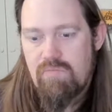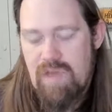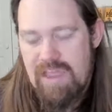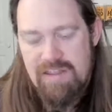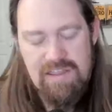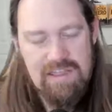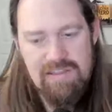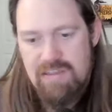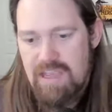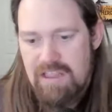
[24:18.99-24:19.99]
I
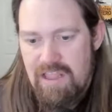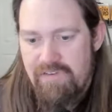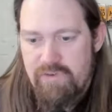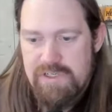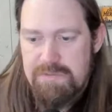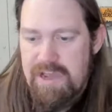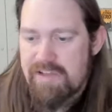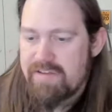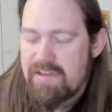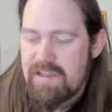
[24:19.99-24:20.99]
love and
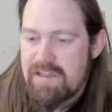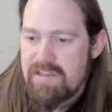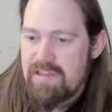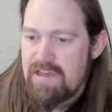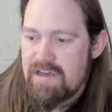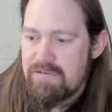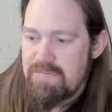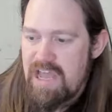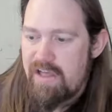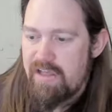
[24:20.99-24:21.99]
respect
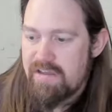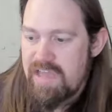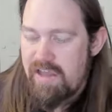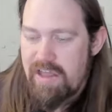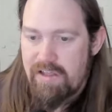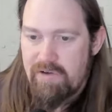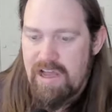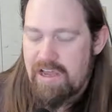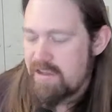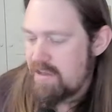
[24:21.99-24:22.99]
Hal
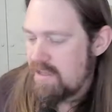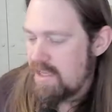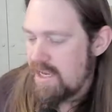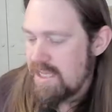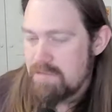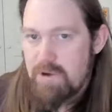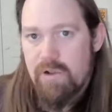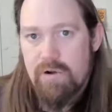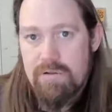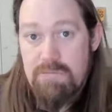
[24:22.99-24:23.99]
Elrod,
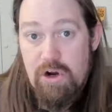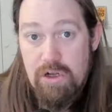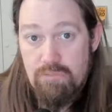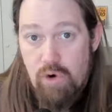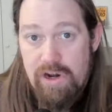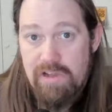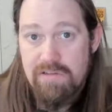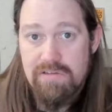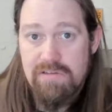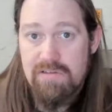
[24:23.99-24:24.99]
the Miracle Morning,
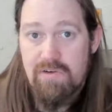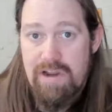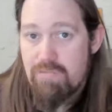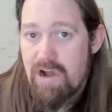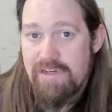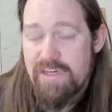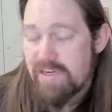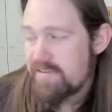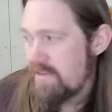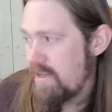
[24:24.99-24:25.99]
great
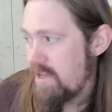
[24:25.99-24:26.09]
project,